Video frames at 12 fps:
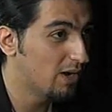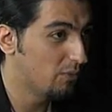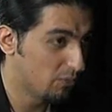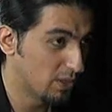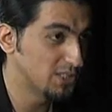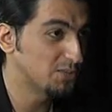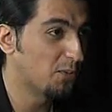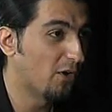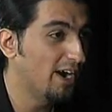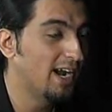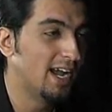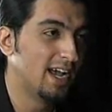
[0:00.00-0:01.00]
once
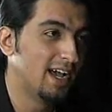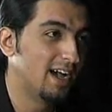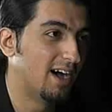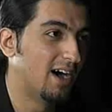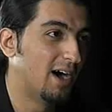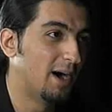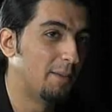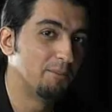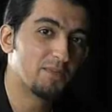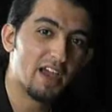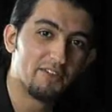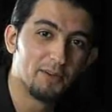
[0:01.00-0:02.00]
more.
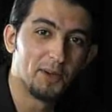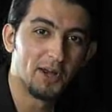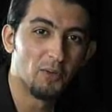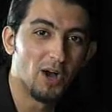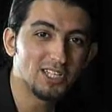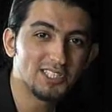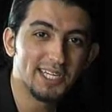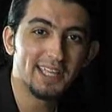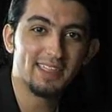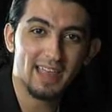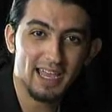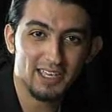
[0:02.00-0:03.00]
Everybody watching,
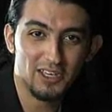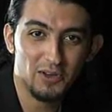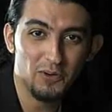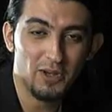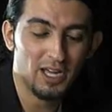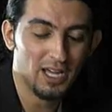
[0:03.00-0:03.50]
thank you.